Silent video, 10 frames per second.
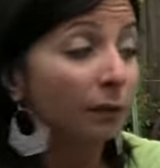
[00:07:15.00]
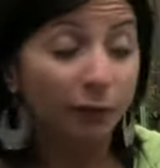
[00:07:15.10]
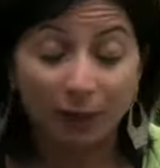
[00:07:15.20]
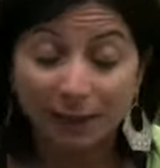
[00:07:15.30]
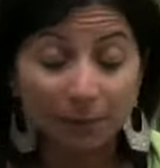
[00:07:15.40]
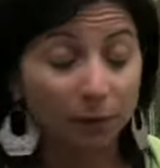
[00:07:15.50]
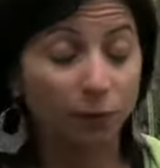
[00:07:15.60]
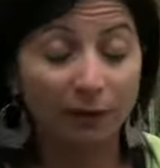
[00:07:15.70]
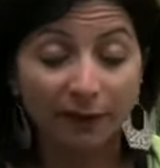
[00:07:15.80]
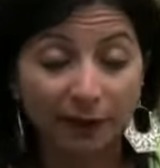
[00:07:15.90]
For example,
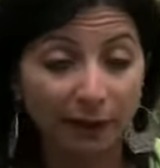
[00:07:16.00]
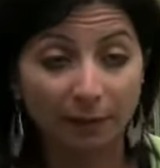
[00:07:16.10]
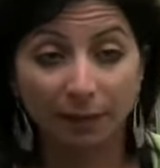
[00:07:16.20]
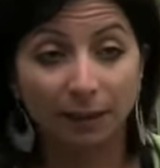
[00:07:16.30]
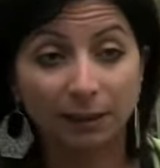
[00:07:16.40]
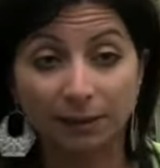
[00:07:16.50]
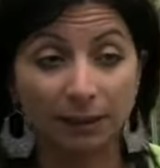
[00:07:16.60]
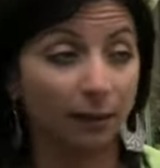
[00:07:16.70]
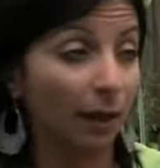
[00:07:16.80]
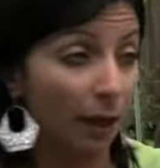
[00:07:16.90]
12 Angry Lebanese,
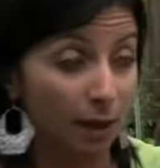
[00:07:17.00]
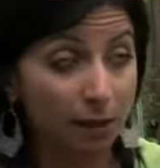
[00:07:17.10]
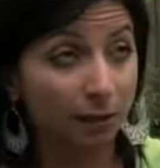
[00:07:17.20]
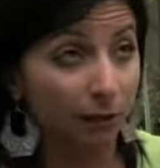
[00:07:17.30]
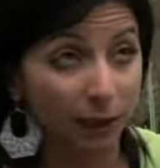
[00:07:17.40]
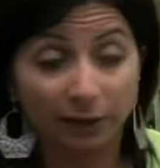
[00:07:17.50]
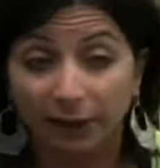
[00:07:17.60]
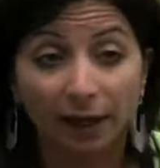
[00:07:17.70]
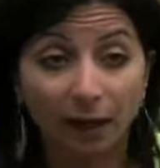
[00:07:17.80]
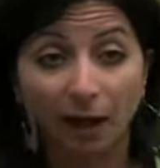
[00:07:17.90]
and uh, really
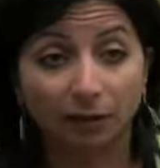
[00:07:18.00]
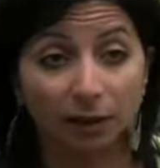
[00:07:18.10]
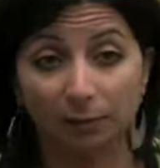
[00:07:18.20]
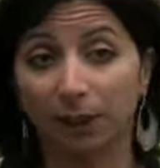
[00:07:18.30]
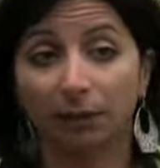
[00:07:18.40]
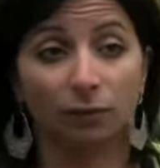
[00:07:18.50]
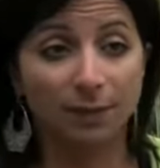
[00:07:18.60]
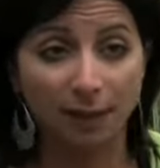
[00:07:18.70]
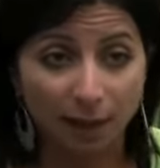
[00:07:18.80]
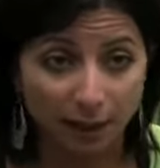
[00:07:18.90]
thank God, I mean, it
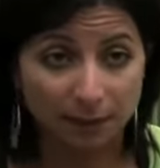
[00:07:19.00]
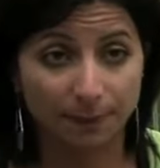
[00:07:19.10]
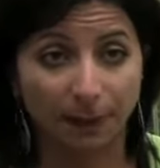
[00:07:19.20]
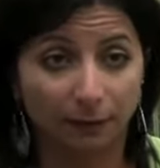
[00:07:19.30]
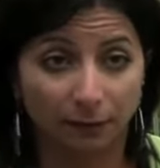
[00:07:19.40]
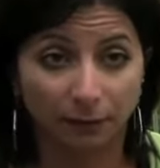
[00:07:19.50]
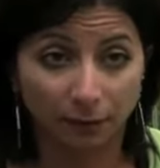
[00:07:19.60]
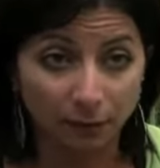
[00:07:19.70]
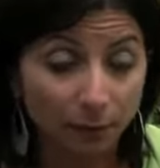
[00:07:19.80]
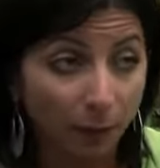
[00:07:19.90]
was unexpected,
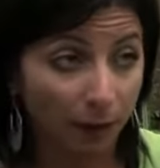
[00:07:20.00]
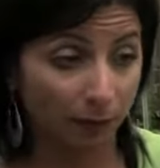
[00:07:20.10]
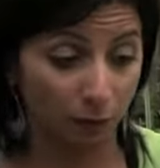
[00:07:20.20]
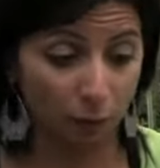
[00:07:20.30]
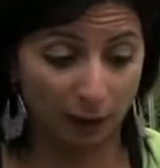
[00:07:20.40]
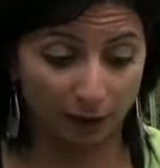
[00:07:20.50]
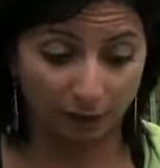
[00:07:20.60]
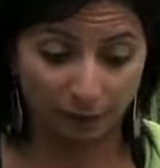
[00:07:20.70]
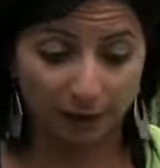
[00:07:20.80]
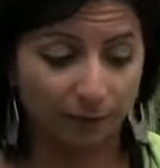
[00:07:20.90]
but when
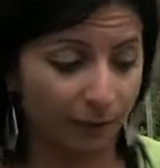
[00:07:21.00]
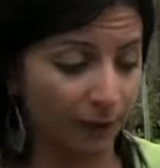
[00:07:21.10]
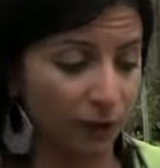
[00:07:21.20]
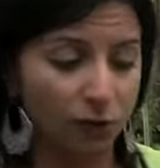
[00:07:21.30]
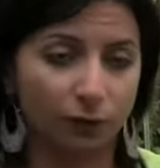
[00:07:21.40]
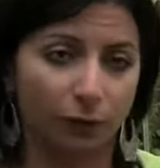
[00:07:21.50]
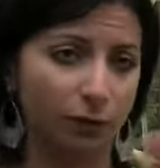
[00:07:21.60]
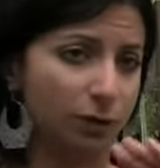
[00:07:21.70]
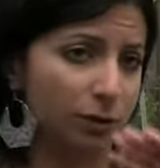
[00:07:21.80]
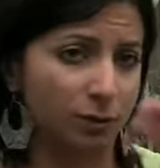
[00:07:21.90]
the film finished,
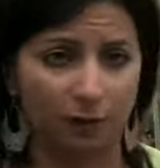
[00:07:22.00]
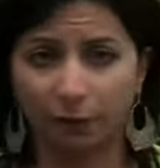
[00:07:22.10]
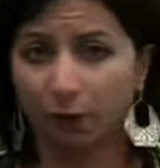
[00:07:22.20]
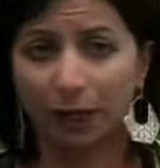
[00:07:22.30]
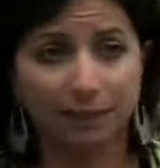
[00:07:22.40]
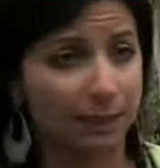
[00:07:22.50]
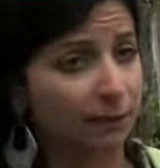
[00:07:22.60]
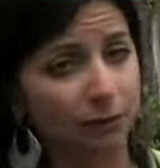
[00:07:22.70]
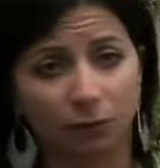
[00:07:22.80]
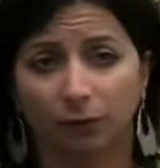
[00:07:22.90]
first of all, I
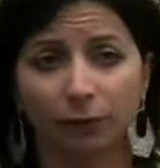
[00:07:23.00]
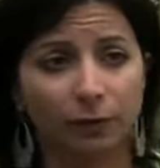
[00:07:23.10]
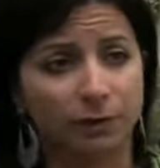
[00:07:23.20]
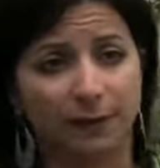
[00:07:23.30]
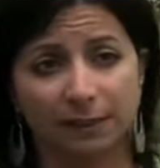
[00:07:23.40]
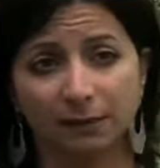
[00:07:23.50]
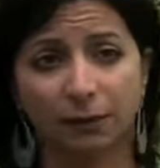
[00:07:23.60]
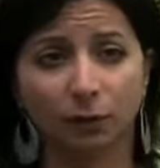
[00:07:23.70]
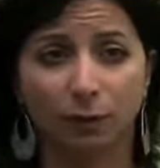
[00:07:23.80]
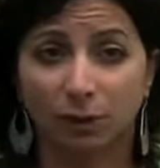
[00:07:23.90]
sent it to the first
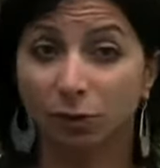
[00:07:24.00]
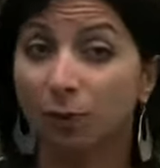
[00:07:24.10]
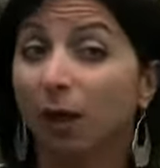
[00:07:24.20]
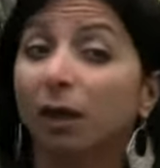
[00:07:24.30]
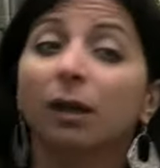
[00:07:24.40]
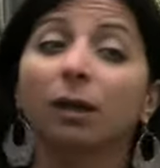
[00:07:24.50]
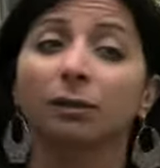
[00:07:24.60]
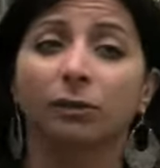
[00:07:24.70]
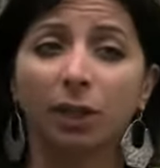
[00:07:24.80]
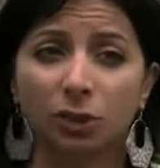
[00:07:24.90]
festival, it was Dubai
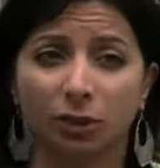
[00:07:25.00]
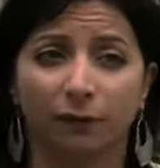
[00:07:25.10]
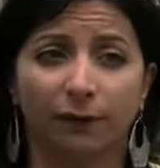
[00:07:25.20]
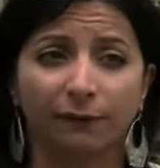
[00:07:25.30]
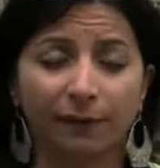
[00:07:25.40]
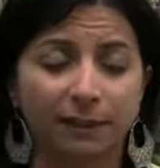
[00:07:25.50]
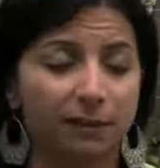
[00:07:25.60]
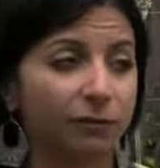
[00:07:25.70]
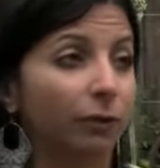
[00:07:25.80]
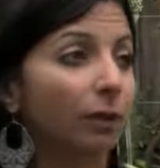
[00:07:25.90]
International Film
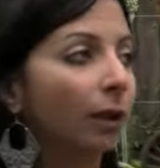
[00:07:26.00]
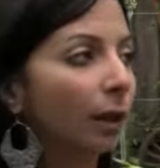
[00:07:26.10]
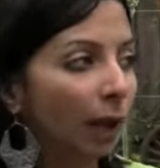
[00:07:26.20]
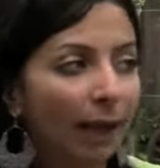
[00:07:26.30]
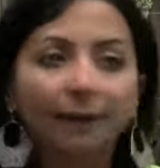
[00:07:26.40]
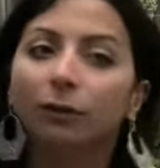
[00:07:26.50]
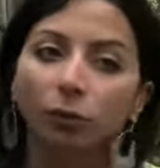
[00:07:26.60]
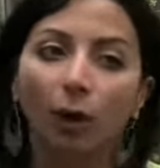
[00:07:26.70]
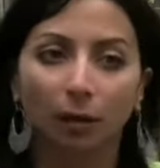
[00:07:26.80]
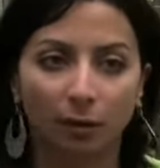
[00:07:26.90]
Festival, and it
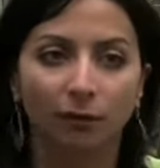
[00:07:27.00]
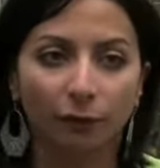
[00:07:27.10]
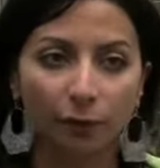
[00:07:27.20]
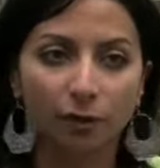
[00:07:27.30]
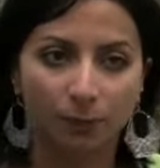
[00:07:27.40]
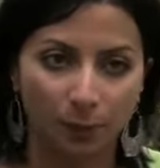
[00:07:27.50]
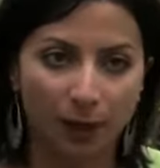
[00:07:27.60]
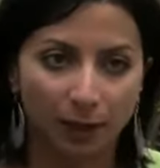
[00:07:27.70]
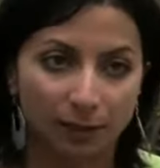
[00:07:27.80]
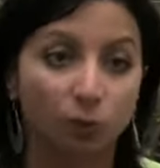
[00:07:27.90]
won the first
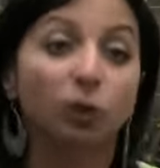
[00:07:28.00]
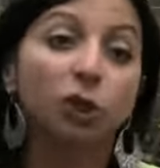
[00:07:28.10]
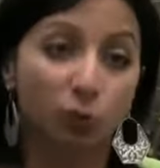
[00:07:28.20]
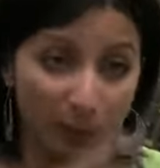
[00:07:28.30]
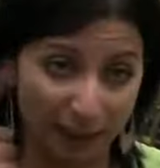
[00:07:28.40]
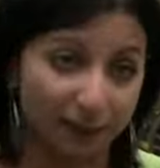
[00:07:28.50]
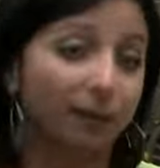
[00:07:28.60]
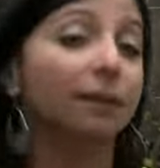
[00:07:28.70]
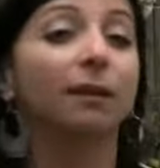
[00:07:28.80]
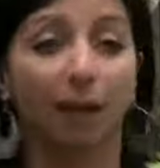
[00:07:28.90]
prize, which made it